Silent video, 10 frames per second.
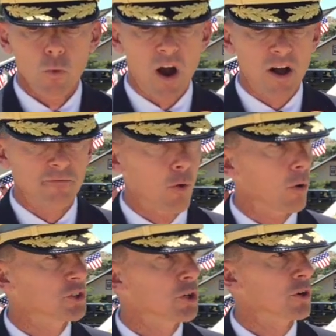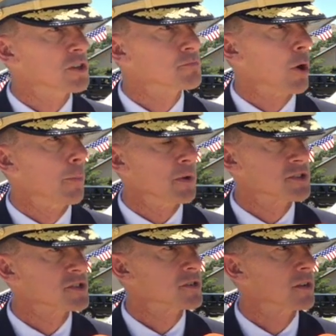While Fort Huachuca's
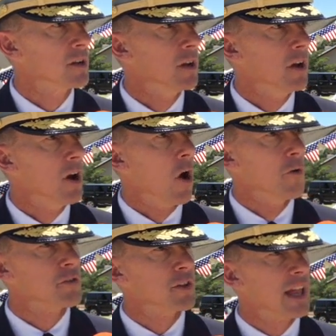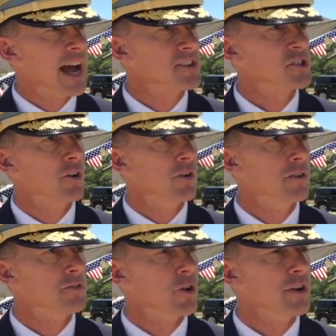purpose over the last
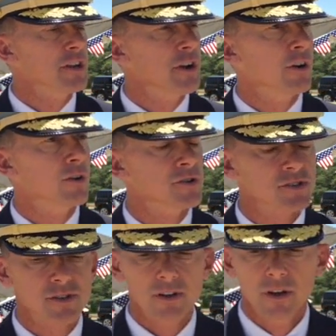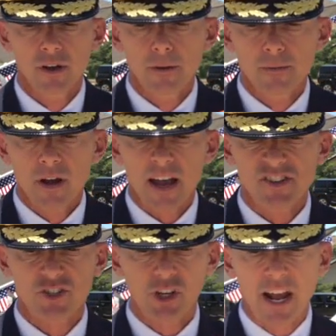130 years has
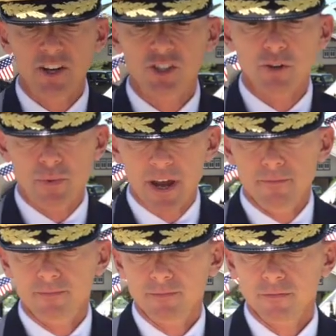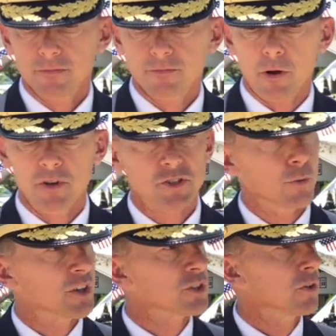changed a bit from its
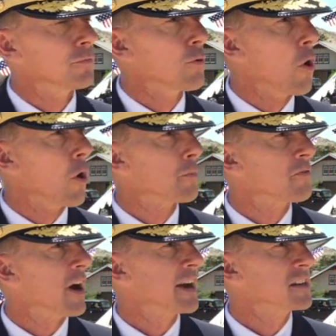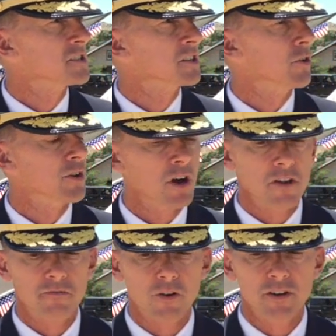original role providing security on
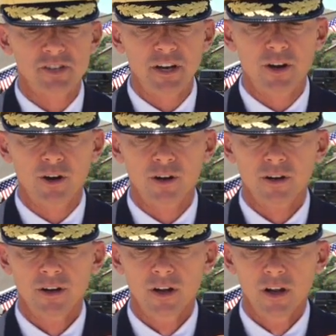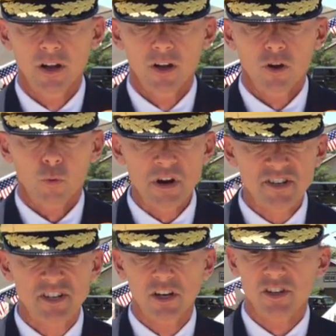the frontier, we
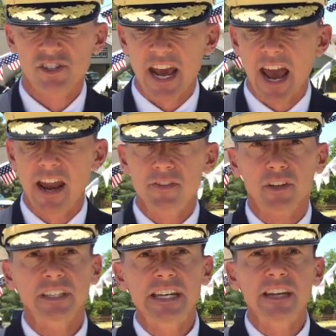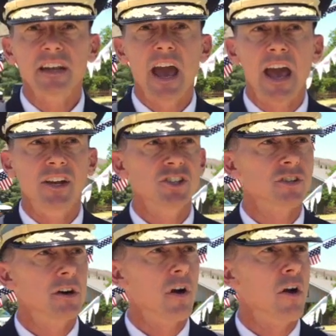still stand at the leading edge
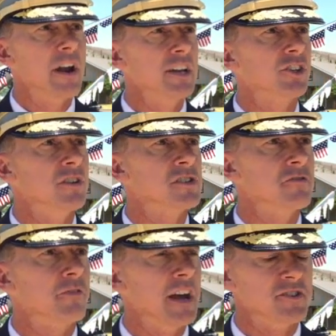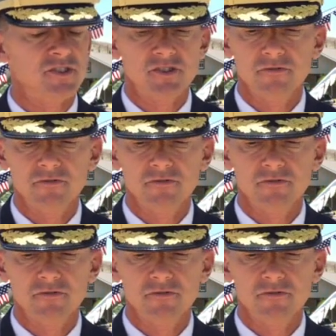of our nation's defense.